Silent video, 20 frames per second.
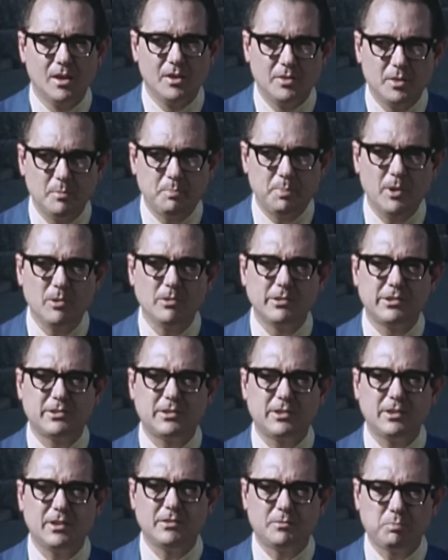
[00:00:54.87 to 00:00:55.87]
The post
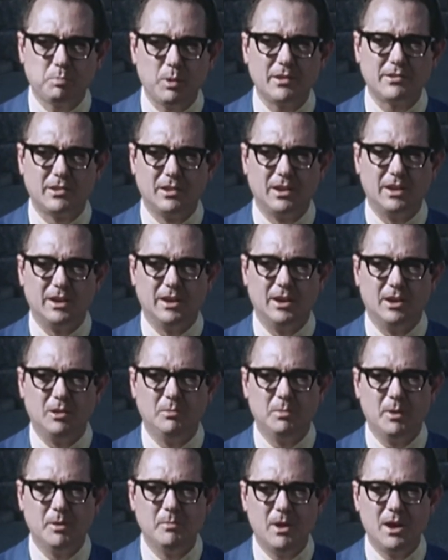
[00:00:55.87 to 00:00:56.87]
is presently
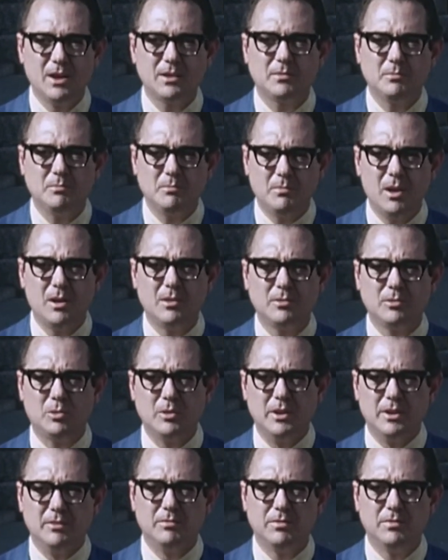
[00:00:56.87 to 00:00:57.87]
held by Mike
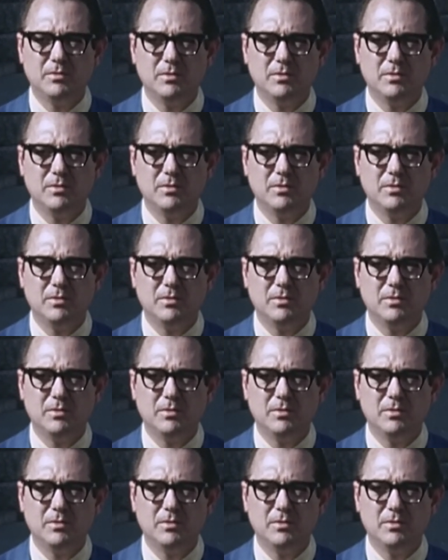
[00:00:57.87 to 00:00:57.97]
Moncrief,